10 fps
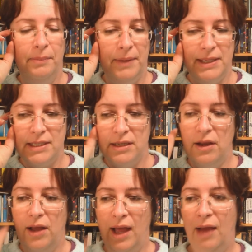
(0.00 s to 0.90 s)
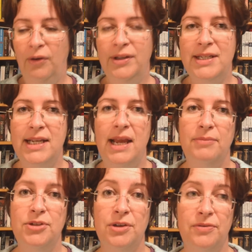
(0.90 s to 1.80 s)
but honestly
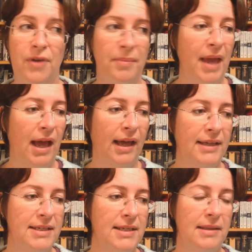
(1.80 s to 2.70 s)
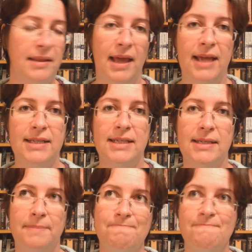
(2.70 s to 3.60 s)
I'm so far behind that